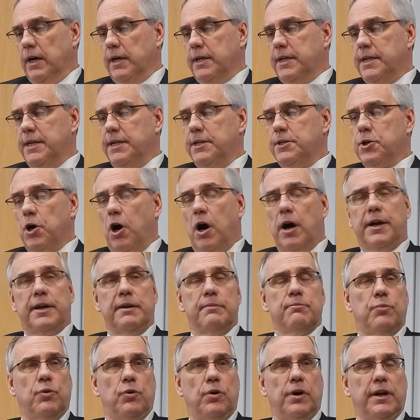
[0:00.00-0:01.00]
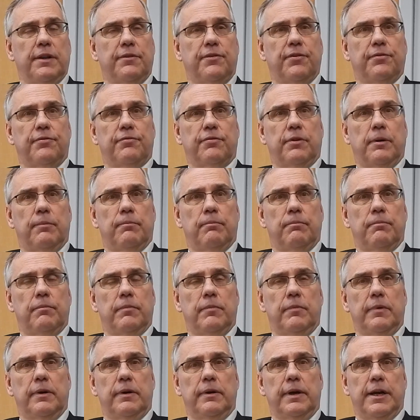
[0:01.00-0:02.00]
key talking points from
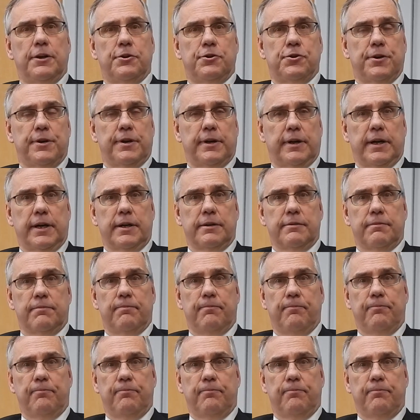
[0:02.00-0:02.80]
engineering,